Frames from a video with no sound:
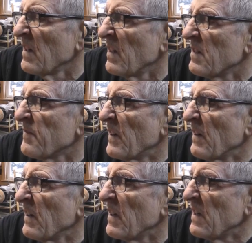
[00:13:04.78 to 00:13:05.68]
it's
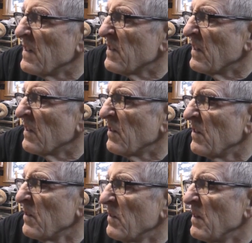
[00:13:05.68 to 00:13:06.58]
very easy to
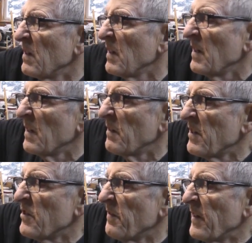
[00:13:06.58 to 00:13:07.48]
do
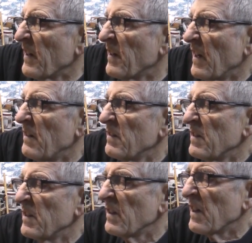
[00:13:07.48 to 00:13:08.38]
once you figure it out
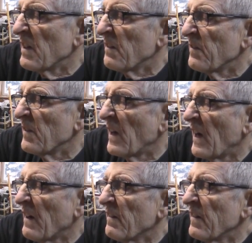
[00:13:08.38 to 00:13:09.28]
and you can get it
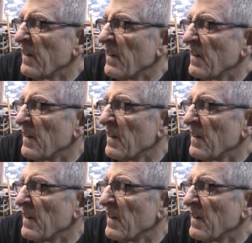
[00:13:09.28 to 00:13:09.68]
accurate.